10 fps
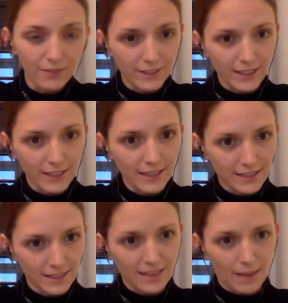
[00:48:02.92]

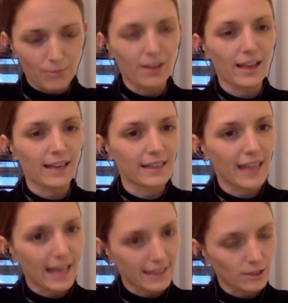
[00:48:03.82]
years, something like
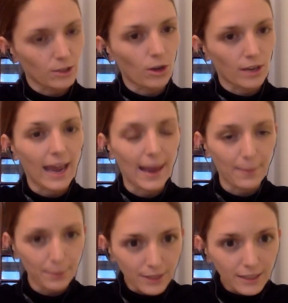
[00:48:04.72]
that did not
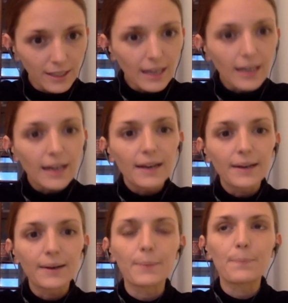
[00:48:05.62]
happen.
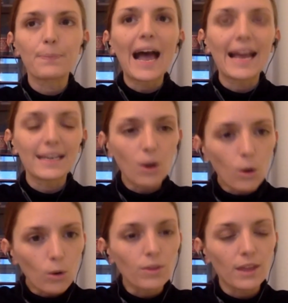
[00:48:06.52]
I
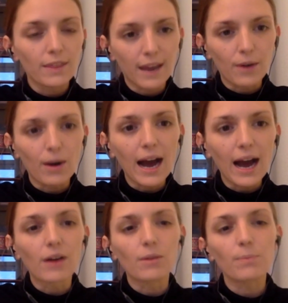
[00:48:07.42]
know that there
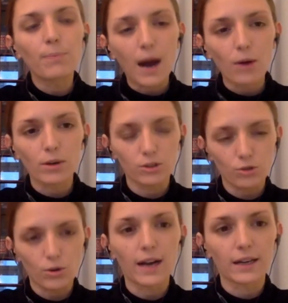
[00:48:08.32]
are power
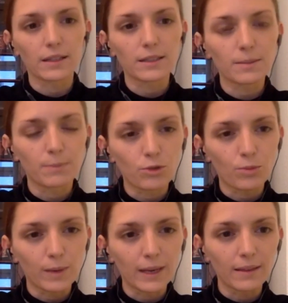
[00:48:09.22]
struggles
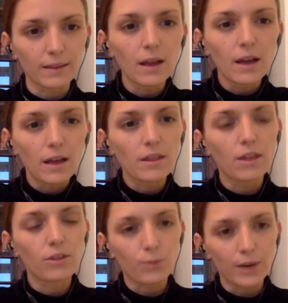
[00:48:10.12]
between the
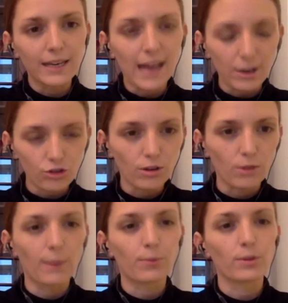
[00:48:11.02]
three national
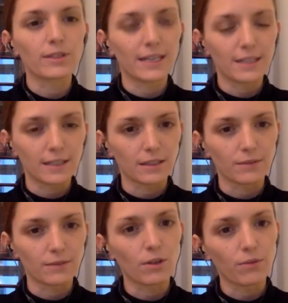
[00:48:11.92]

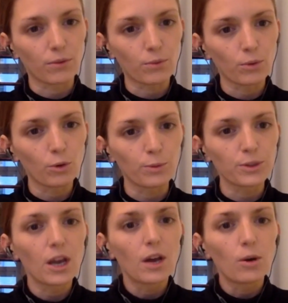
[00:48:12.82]
representatives of the groups
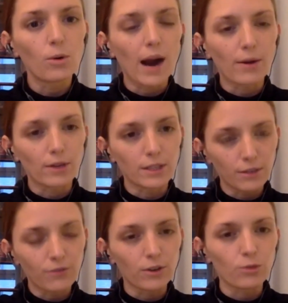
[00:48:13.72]
who are in
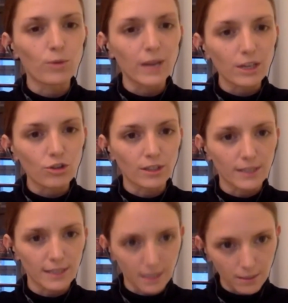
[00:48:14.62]
different
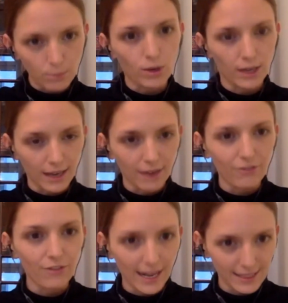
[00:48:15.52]
regions in Burkina
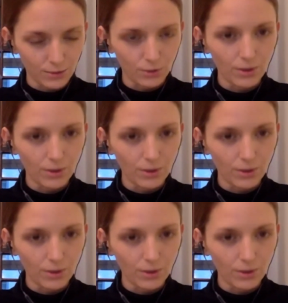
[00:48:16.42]
Faso.